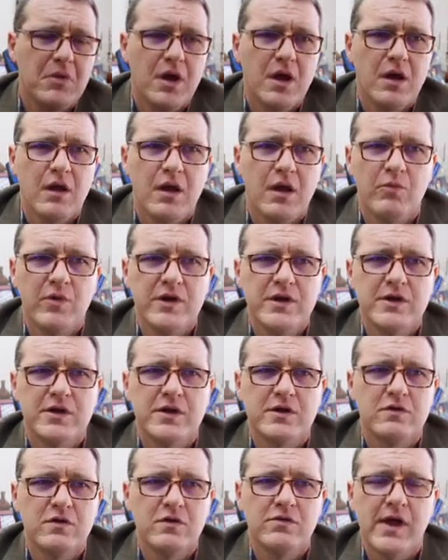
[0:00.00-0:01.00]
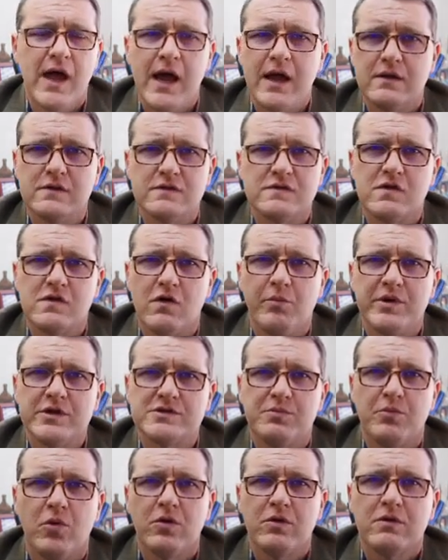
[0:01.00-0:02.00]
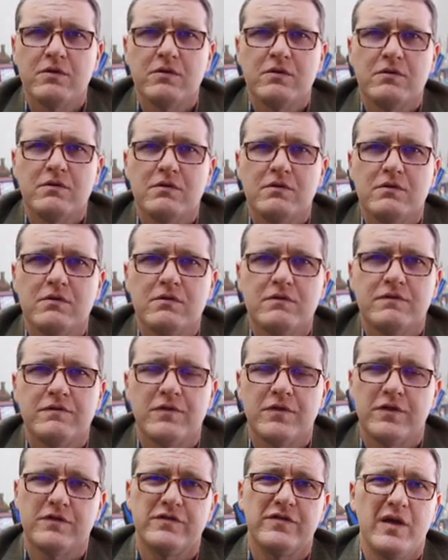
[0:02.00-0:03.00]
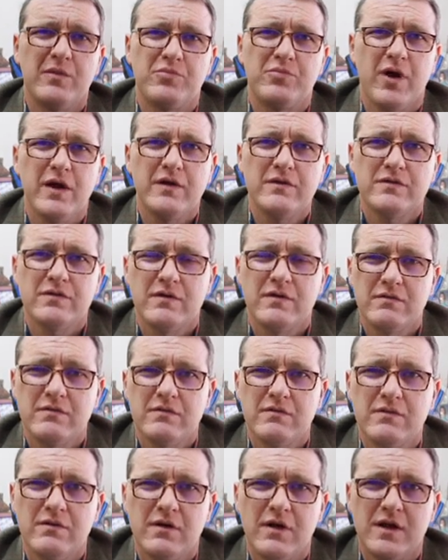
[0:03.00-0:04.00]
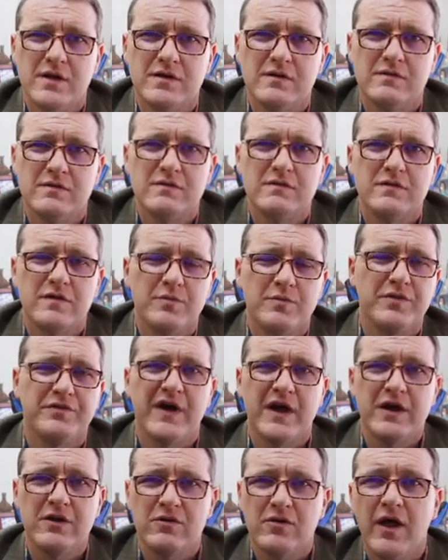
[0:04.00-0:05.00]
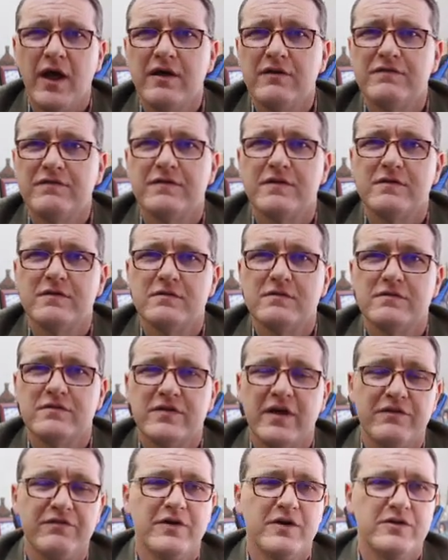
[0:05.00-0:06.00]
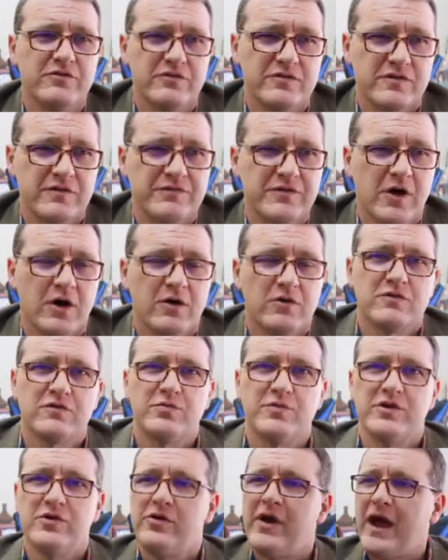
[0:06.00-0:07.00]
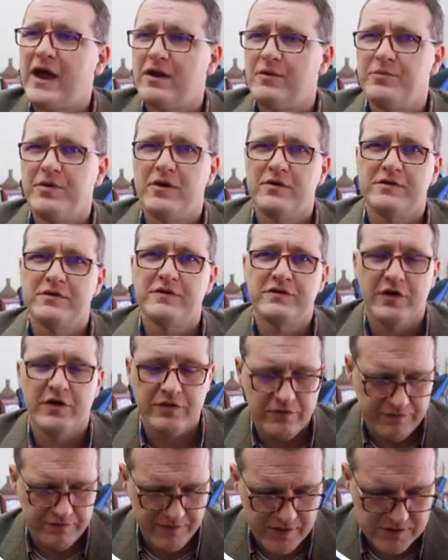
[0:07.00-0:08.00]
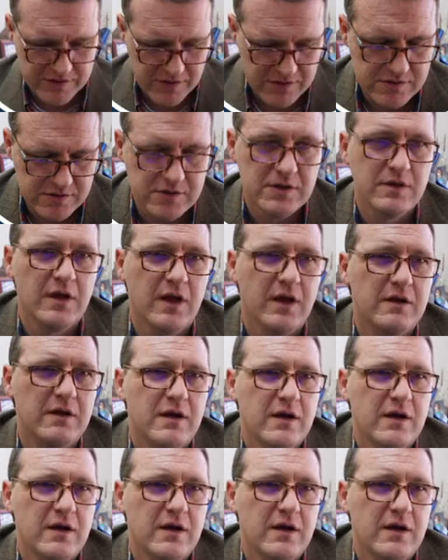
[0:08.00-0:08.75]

when you can do that and so much more for the same price and simplify your life and save hundreds of dollars when you add up all these other features and